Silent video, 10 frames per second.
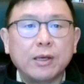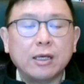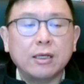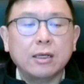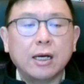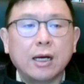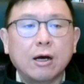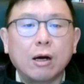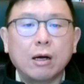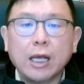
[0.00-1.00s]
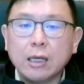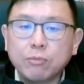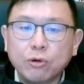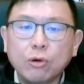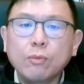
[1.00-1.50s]
be
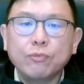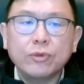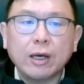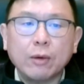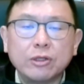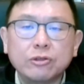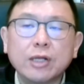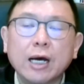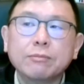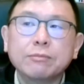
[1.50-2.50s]
April that we do that.